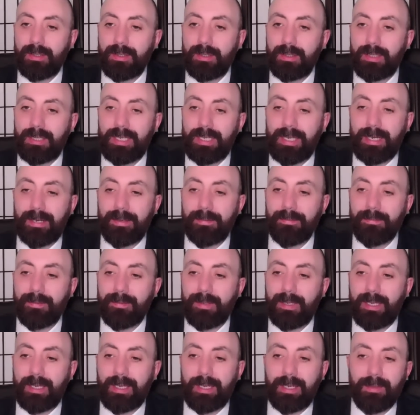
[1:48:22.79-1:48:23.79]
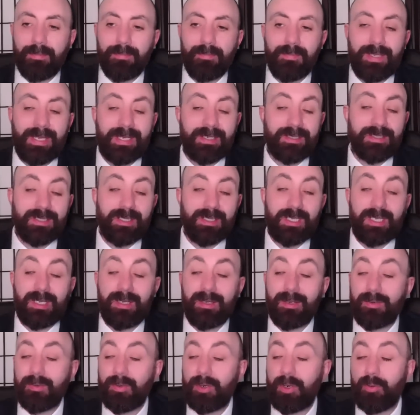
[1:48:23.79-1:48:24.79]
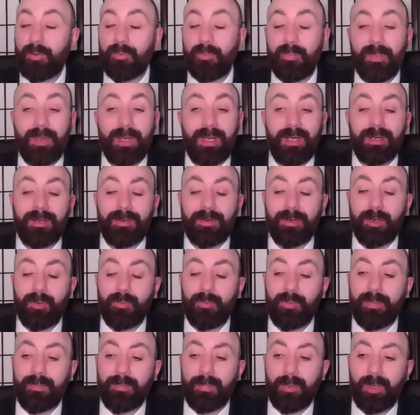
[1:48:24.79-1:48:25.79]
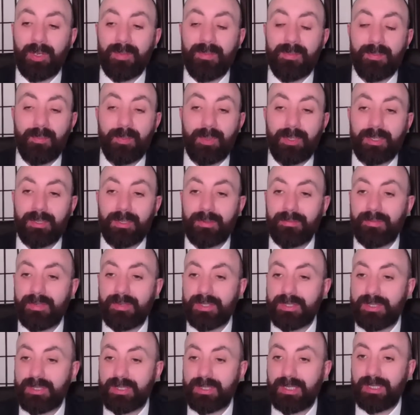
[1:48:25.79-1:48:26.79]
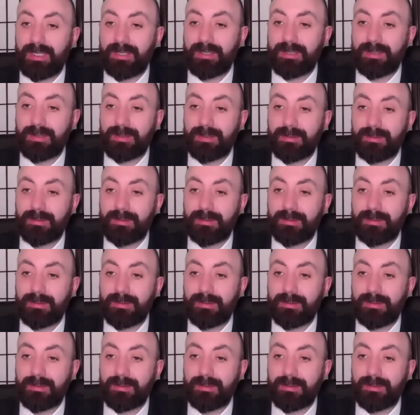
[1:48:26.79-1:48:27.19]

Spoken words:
Yeah, that's the growth employment model in recent years.